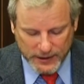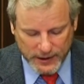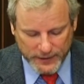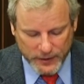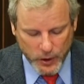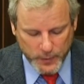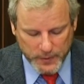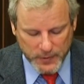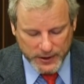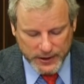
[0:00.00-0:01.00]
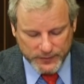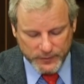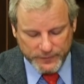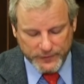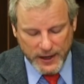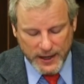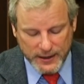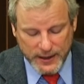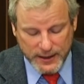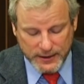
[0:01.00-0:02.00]
they're open Monday through
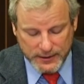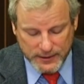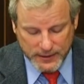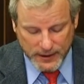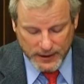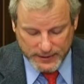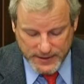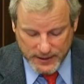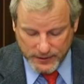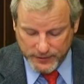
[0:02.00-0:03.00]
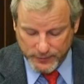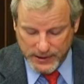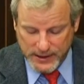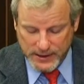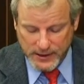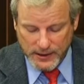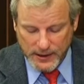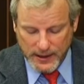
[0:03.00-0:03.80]
Friday, 10 to 3,